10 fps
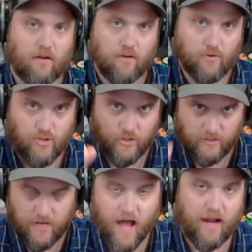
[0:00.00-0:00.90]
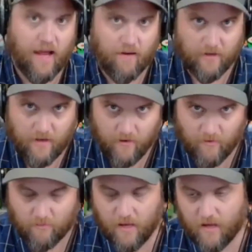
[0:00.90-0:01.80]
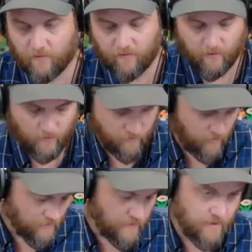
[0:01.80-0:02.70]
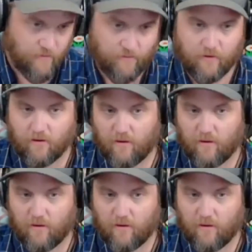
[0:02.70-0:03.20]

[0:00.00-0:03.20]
you should not advertise your products to conservatives.